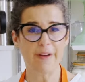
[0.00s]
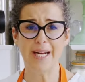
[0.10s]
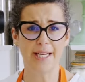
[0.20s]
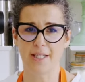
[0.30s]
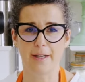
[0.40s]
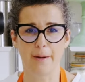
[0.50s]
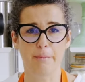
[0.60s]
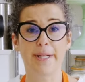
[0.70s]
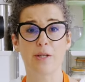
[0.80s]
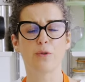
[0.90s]
any
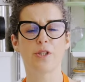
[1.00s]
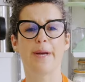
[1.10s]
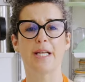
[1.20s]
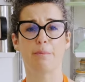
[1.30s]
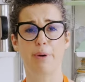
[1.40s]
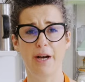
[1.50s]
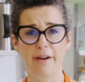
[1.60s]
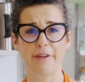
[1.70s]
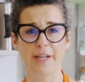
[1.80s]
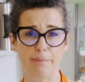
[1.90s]
time, but it also makes a
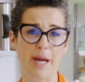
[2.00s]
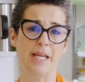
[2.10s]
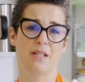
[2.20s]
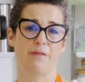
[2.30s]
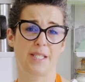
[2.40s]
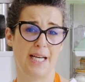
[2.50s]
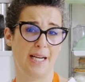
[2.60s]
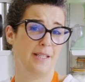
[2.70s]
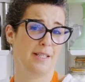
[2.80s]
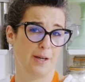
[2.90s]
perfect base for
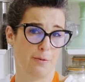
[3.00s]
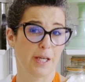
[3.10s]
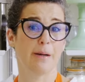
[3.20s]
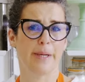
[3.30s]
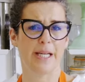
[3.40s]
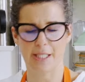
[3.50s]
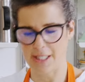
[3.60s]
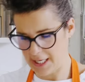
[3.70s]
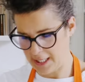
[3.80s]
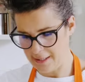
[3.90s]
salad like we're gonna make
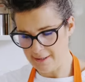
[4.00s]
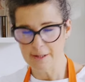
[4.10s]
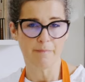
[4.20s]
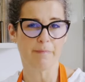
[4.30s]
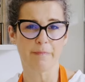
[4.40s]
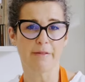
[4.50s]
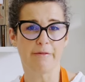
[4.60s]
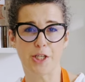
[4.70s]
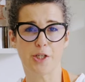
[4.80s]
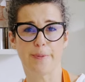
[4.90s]
today.
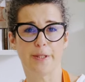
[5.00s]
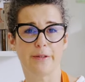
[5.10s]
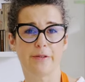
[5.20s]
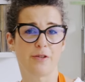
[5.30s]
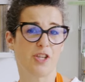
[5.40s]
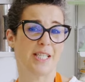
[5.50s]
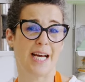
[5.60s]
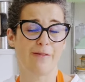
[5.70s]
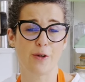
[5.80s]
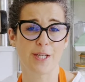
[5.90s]
Vegetables, just to
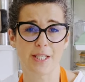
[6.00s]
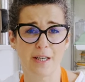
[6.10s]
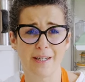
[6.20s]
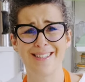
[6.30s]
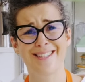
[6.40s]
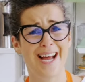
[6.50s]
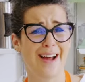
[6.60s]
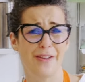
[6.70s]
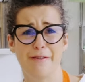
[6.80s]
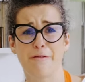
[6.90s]
have on the side, to
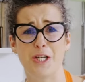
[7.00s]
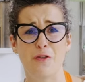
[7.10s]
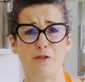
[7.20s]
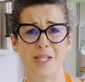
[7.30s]
have in the fridge for